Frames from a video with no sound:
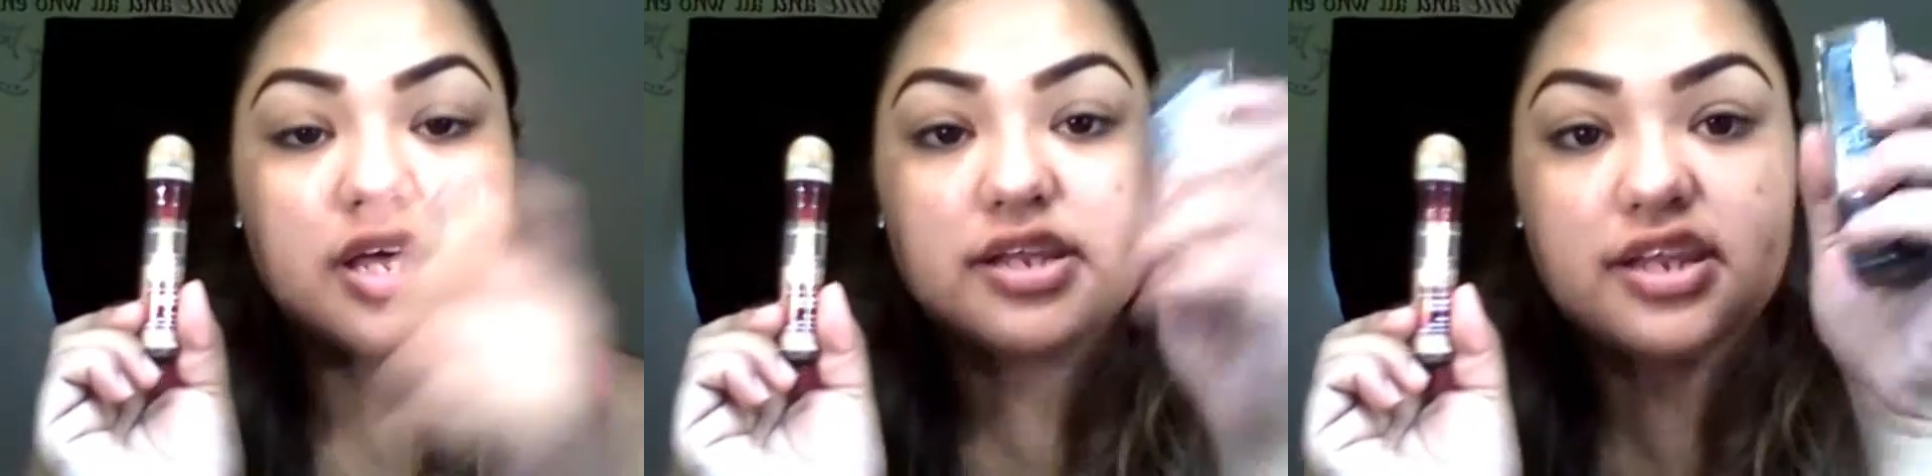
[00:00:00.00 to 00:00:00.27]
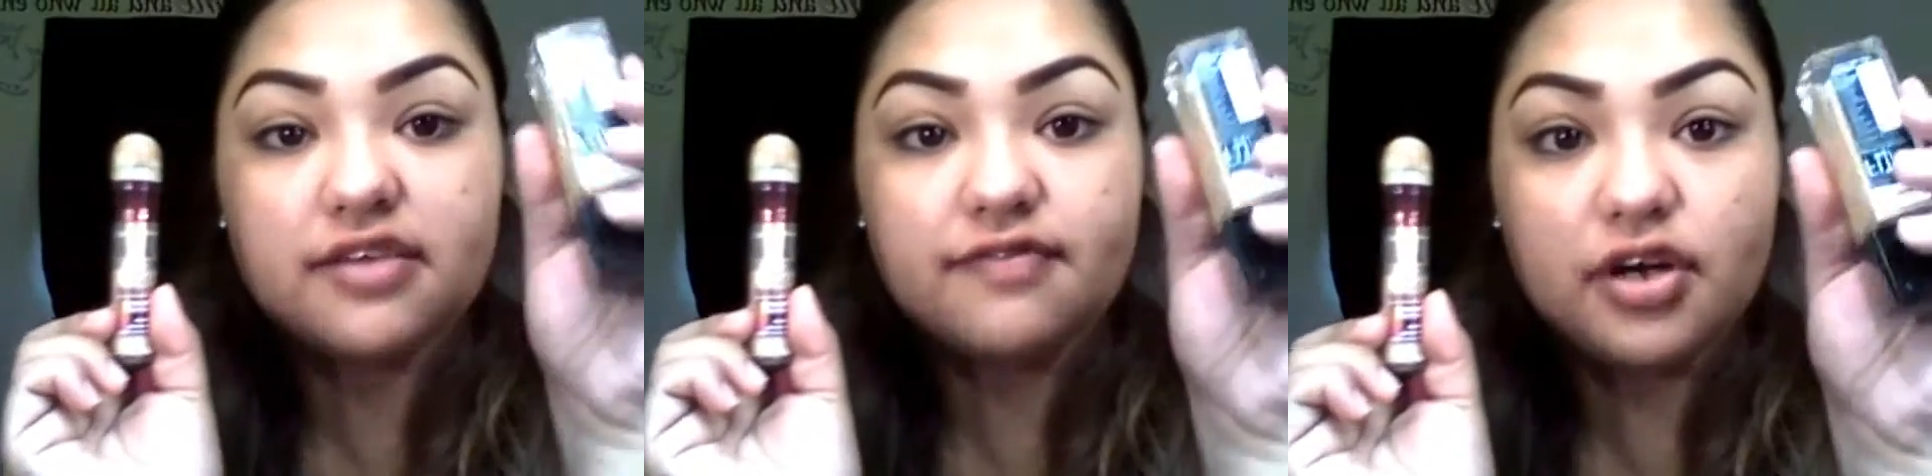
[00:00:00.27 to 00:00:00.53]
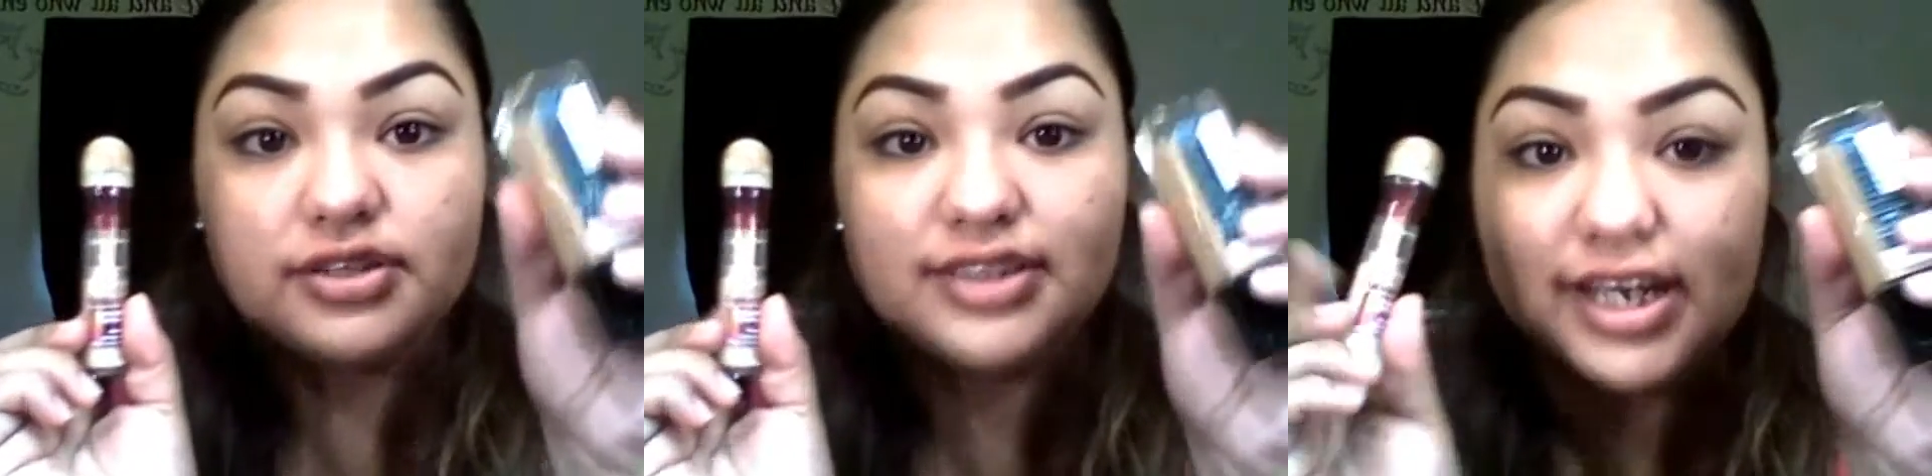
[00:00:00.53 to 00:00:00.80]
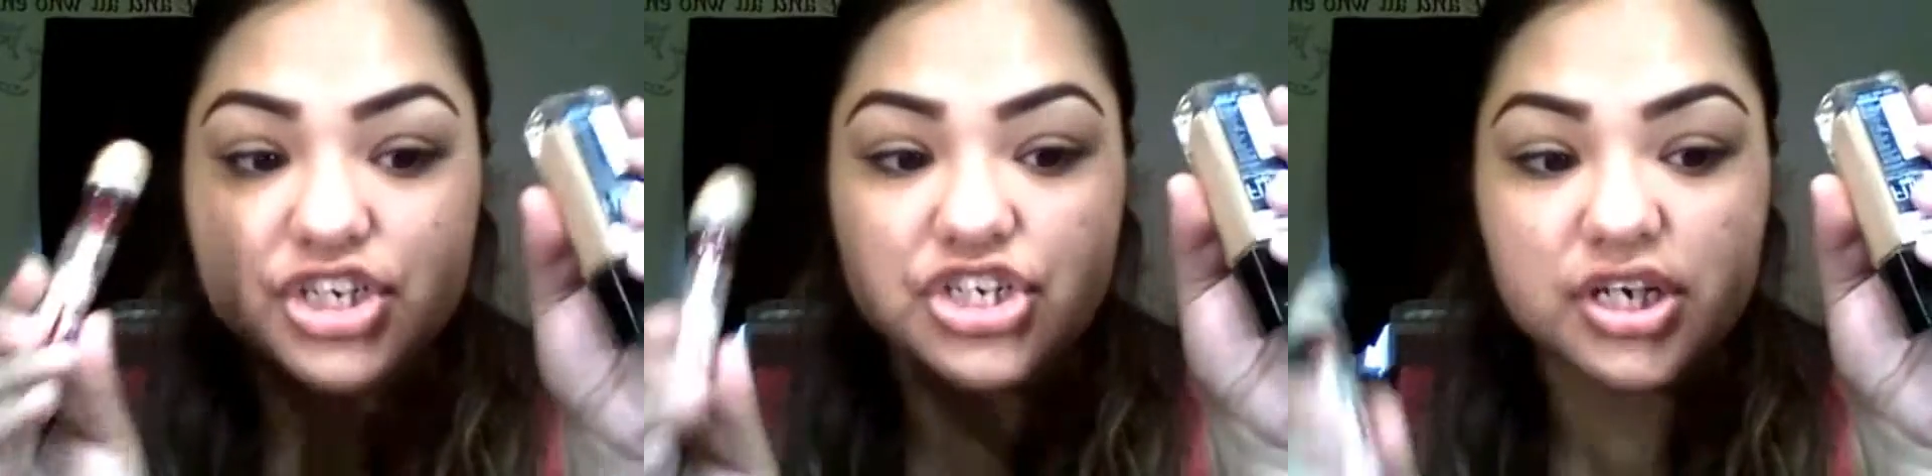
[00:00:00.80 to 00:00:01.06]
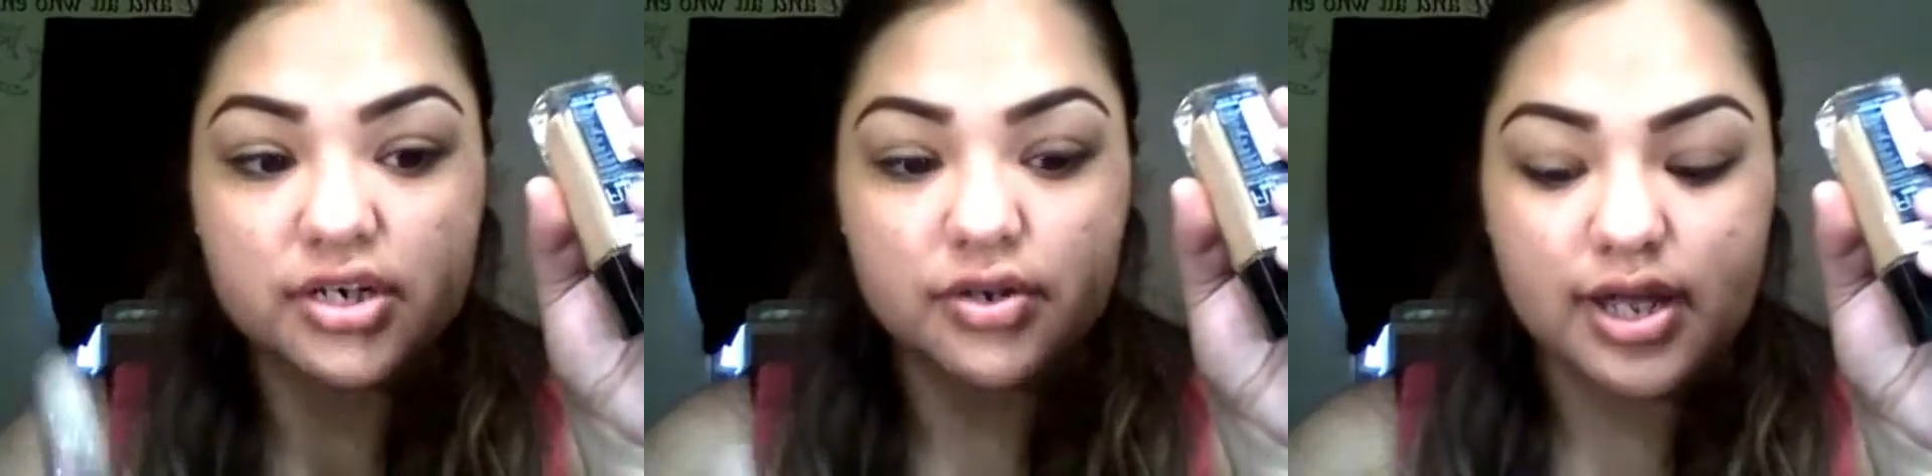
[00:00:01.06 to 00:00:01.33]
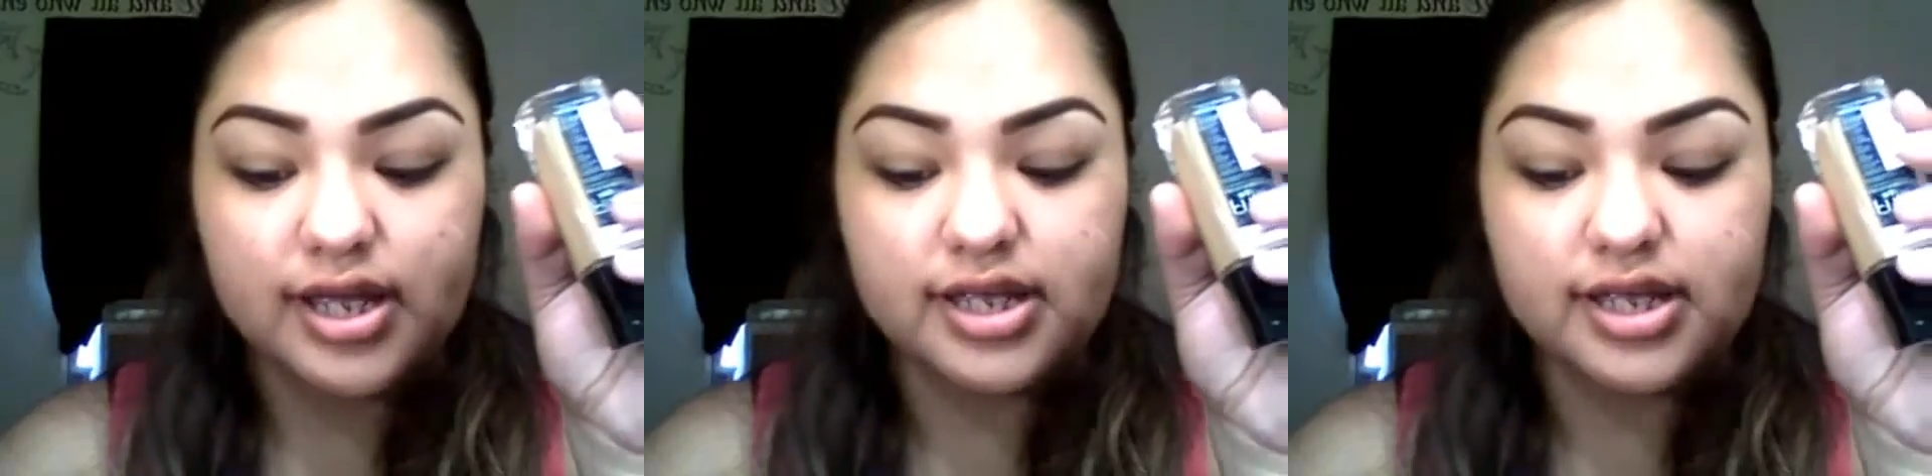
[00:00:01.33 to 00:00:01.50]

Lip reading: the foundation